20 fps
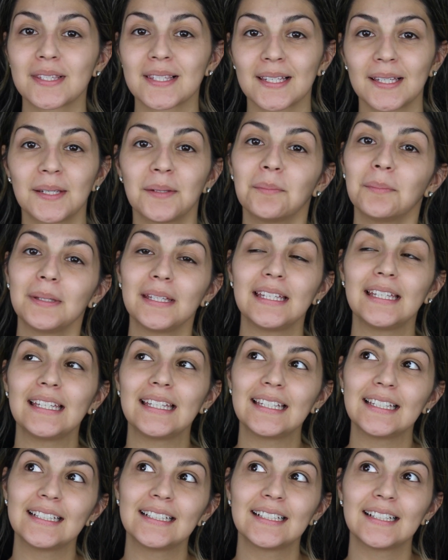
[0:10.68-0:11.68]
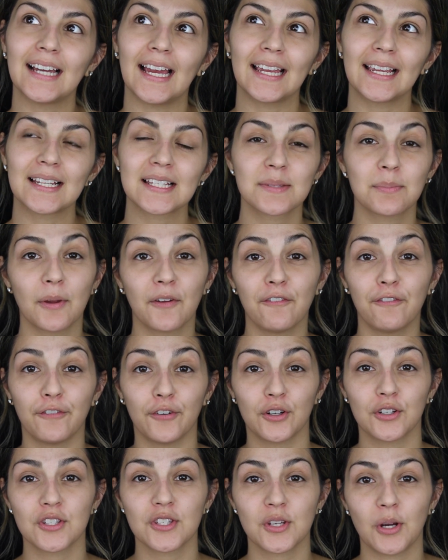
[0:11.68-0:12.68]
it's gonna be, I guess, my
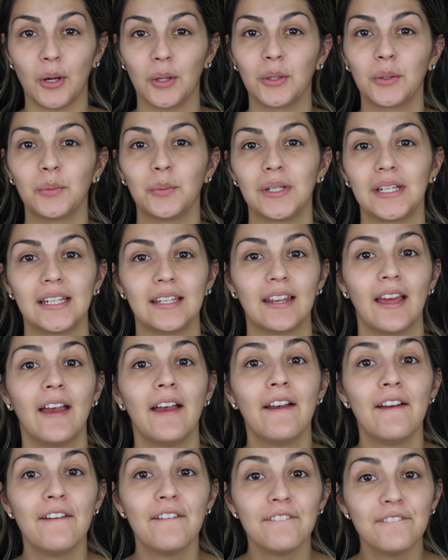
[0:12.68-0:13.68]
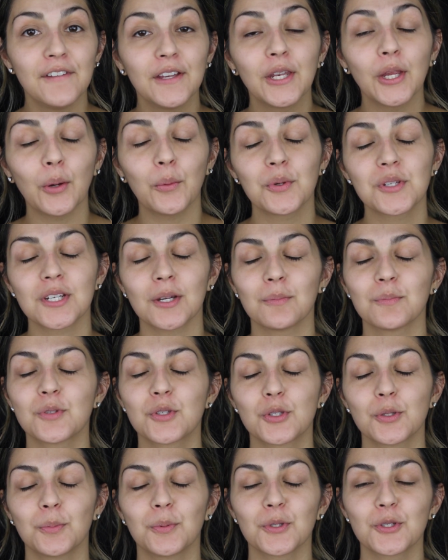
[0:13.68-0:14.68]
first Halloween video, which I'm
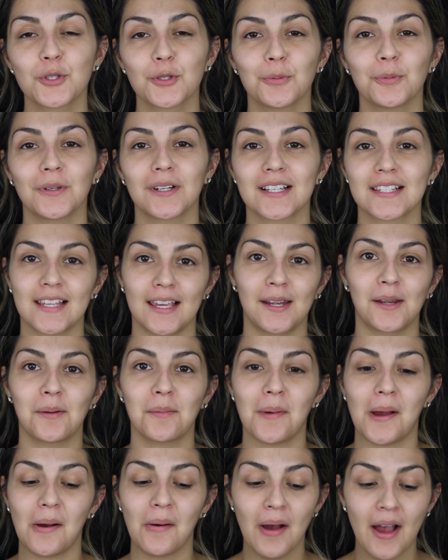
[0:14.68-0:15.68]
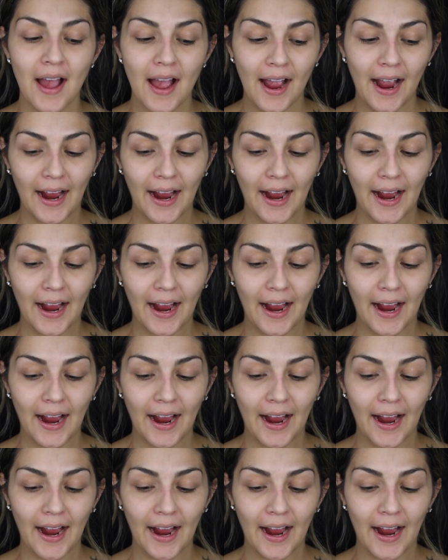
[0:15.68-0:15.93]
super excited about.